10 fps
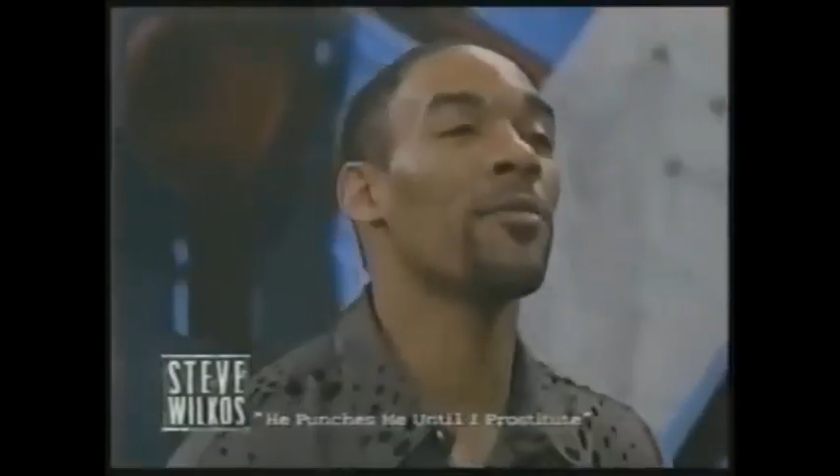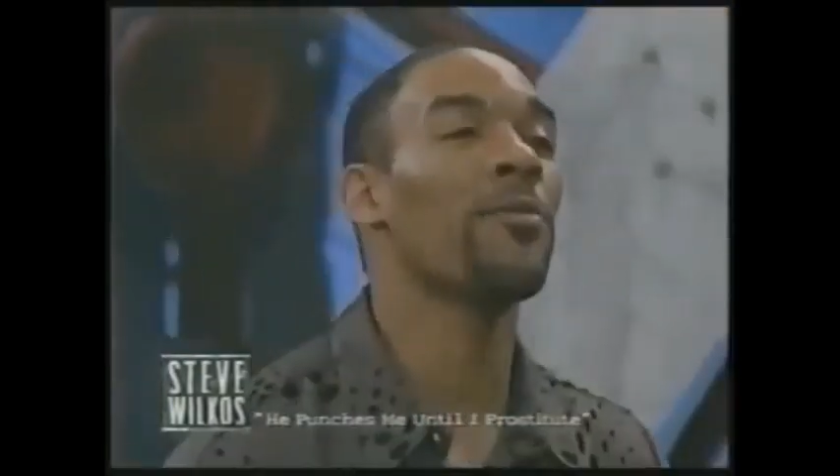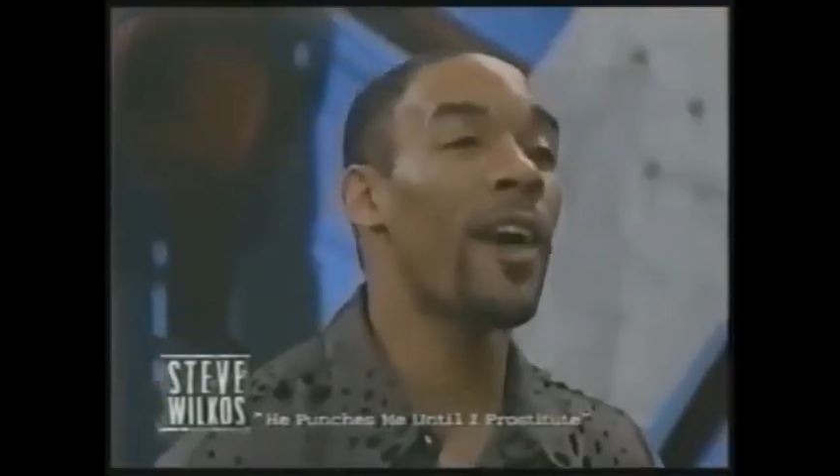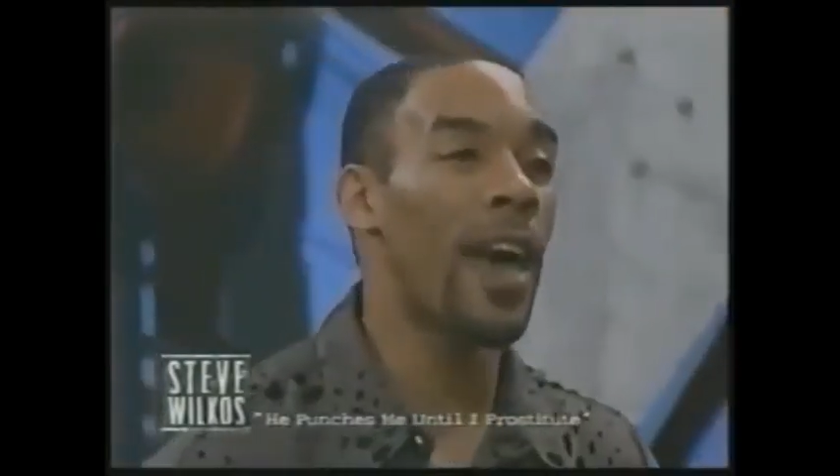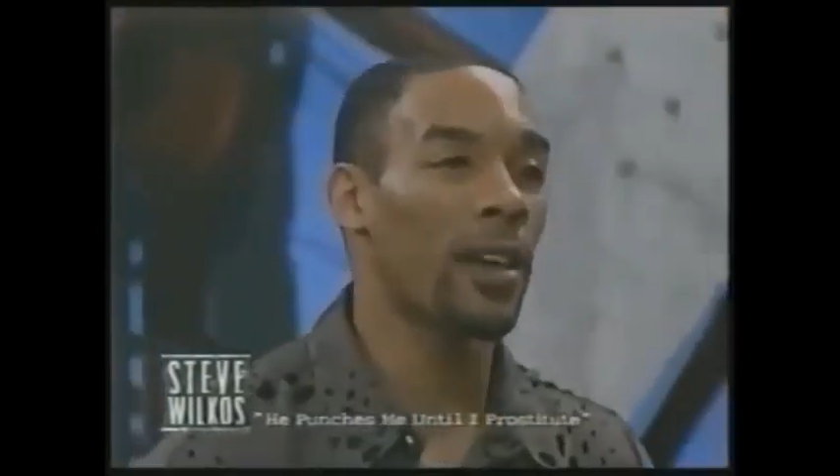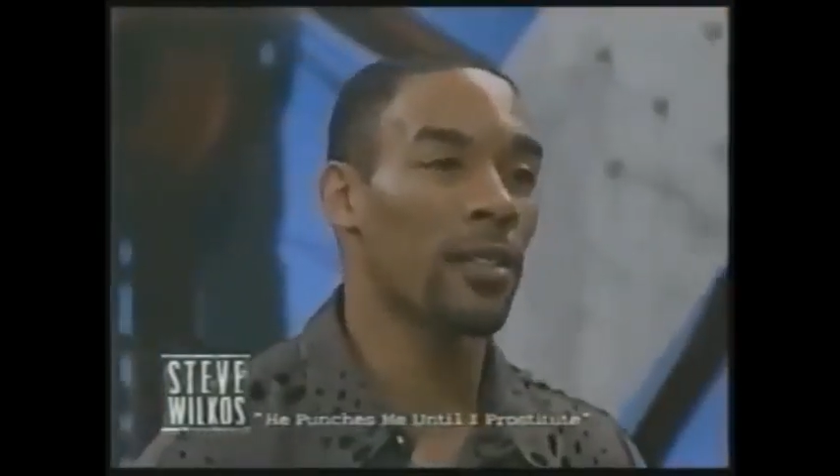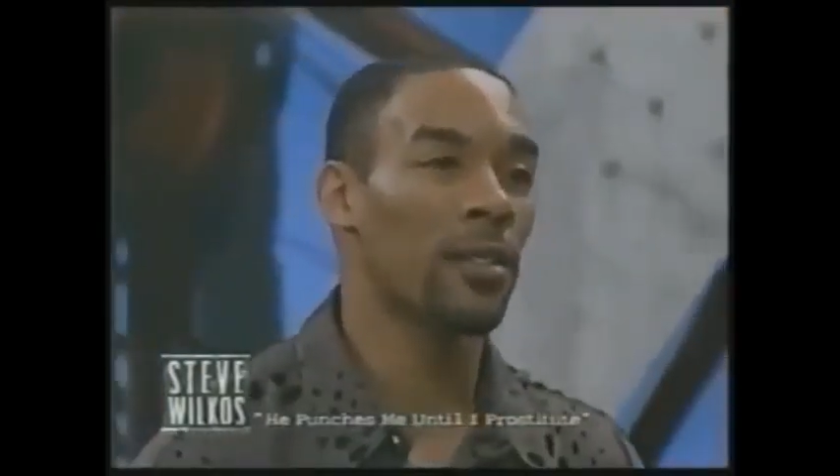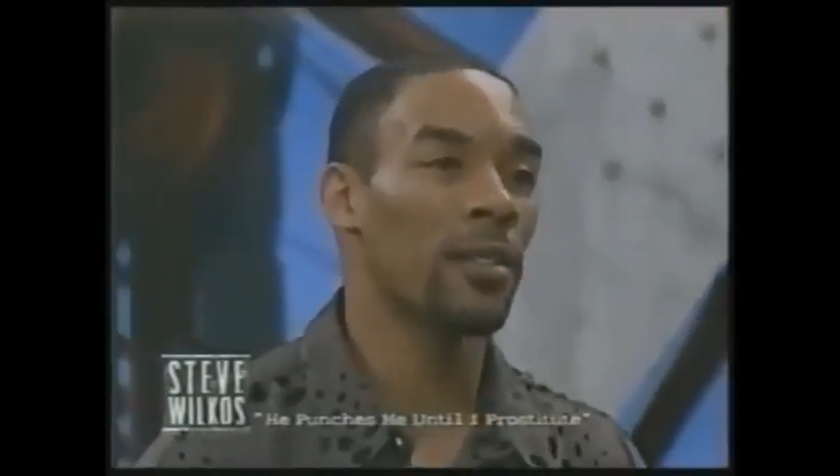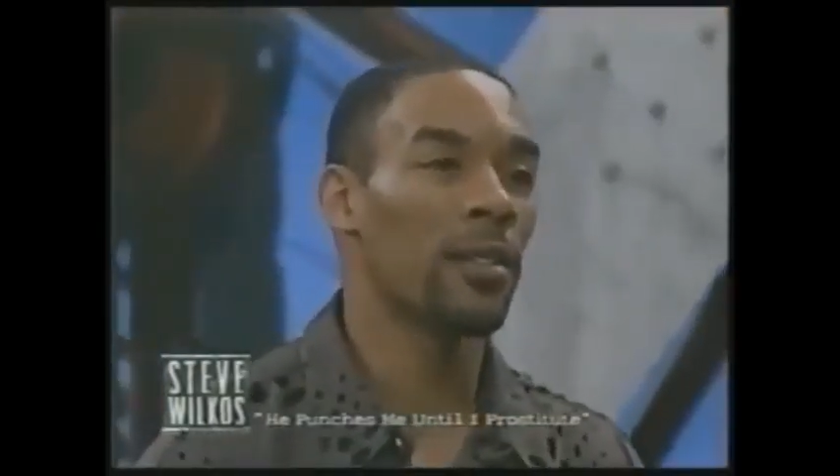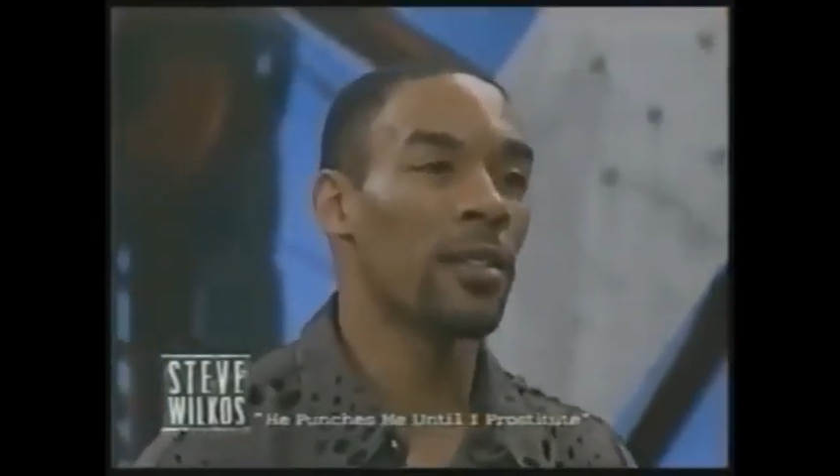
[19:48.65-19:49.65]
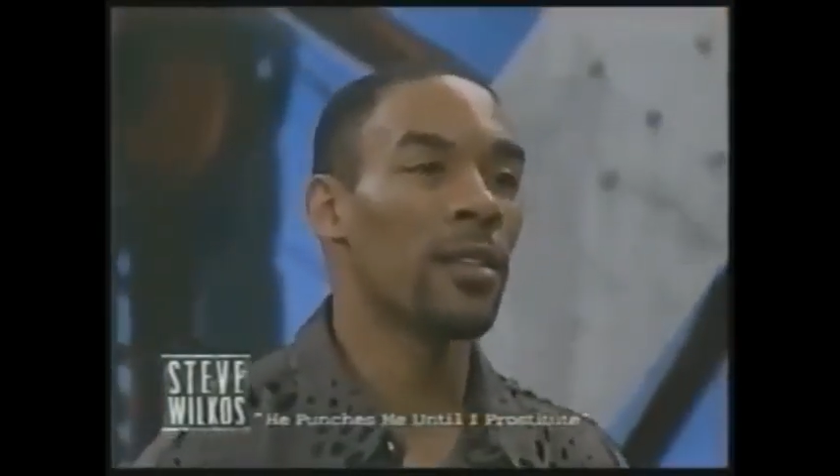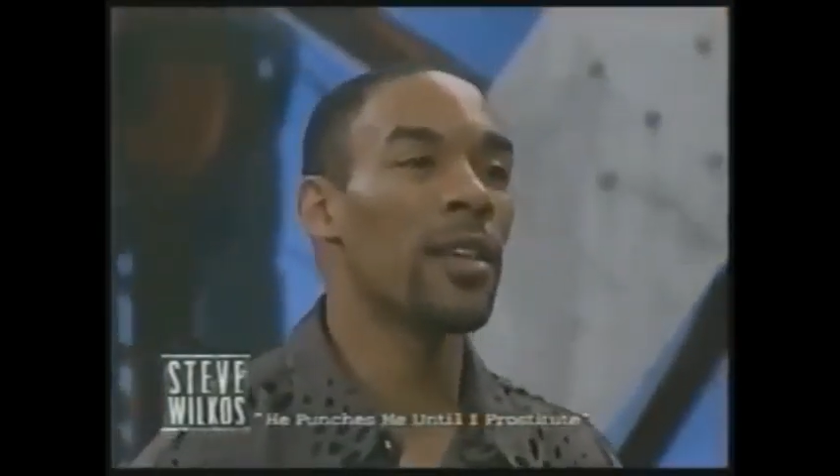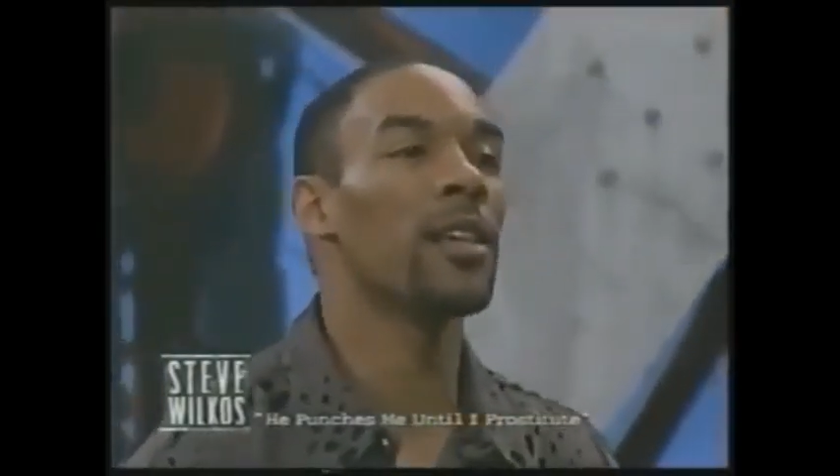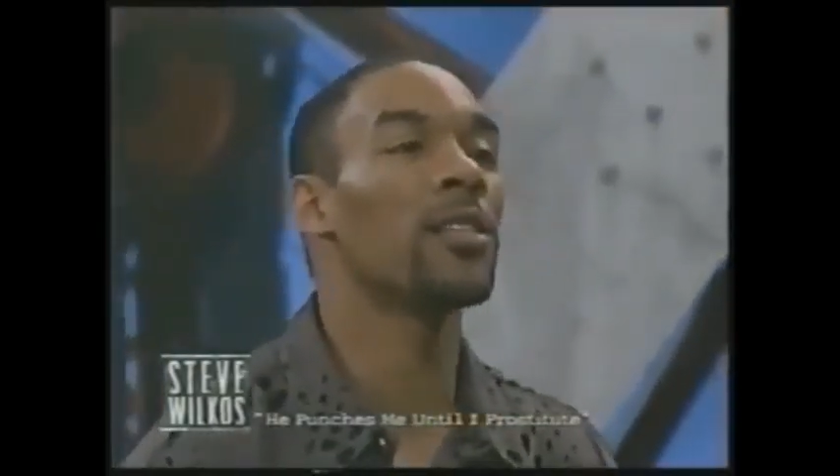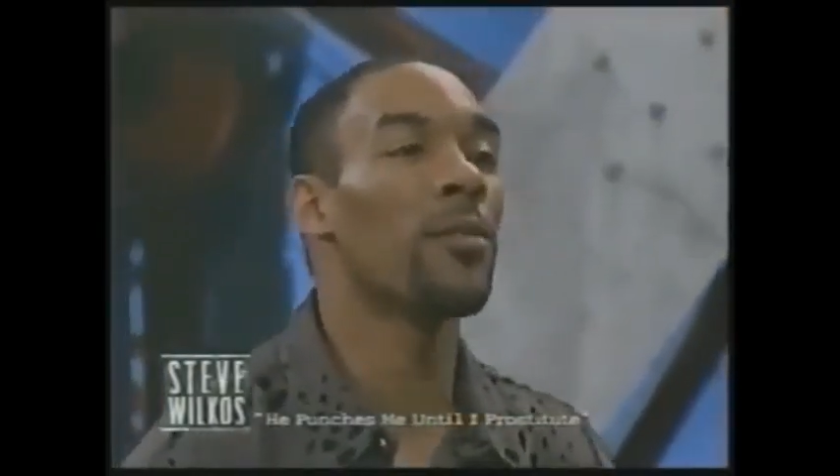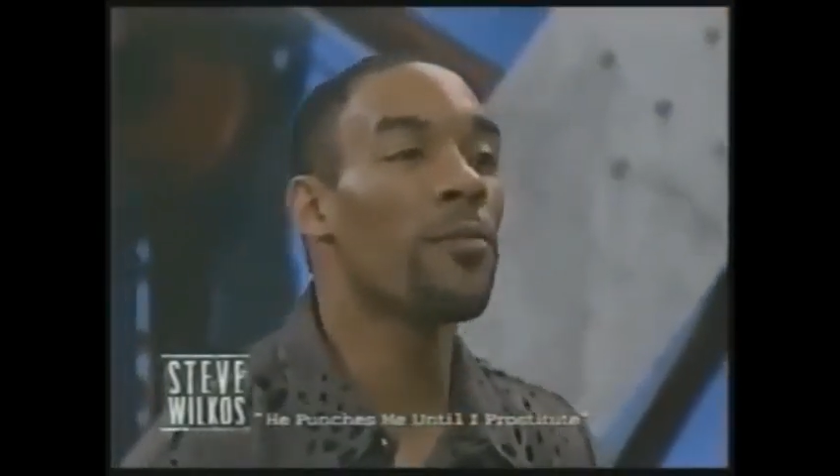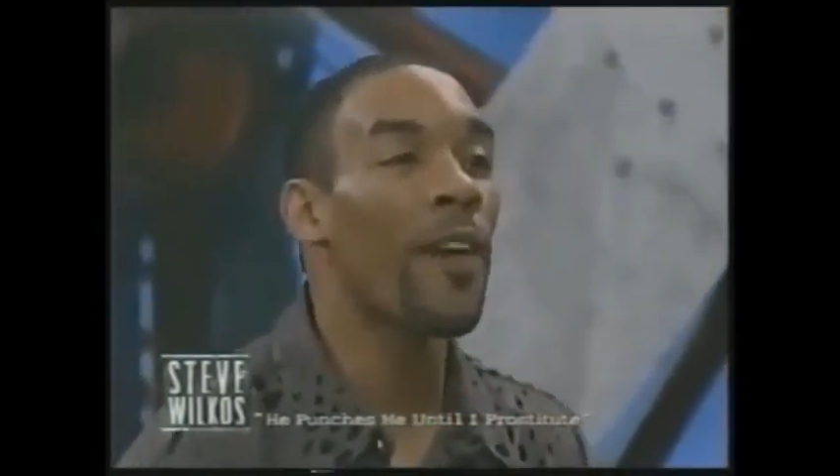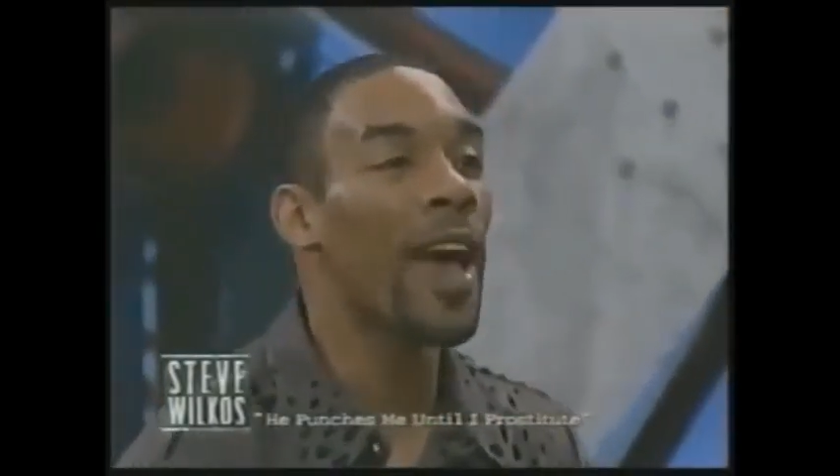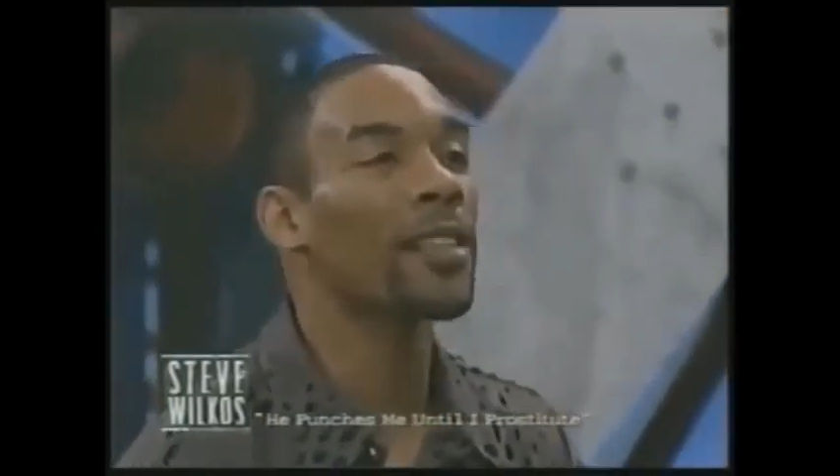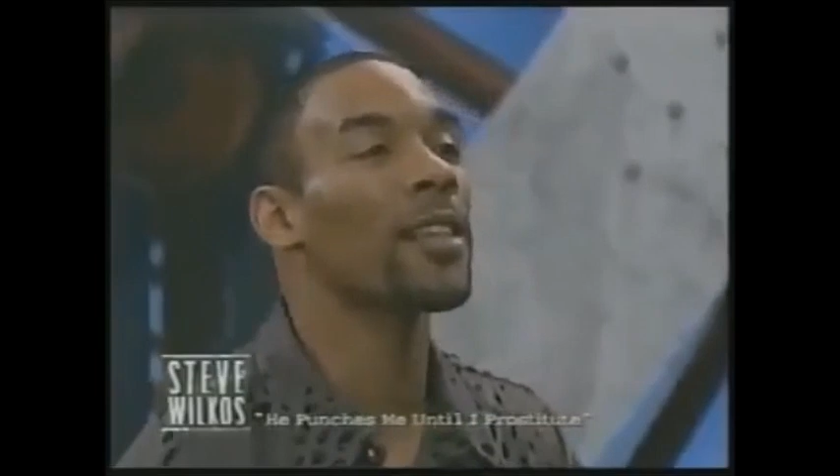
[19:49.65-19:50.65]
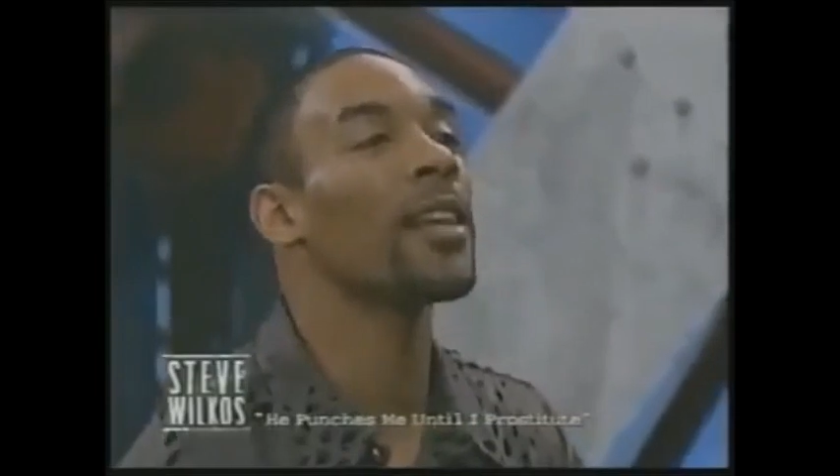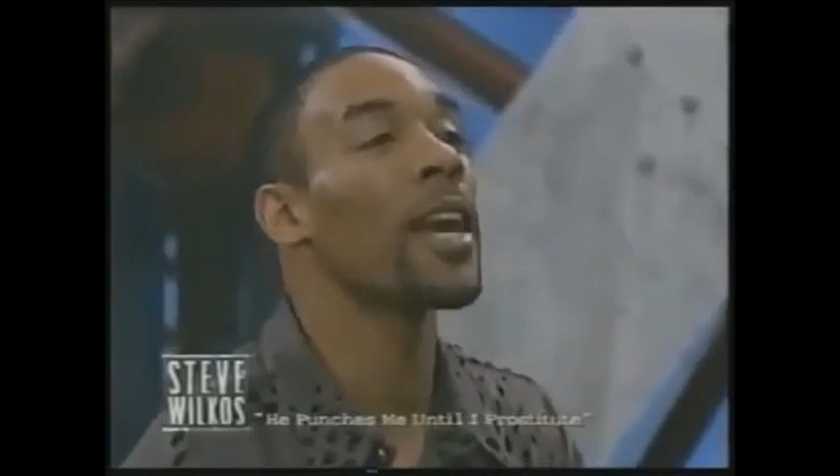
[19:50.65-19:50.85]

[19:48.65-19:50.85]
It's a fact. Yeah. It's a fact.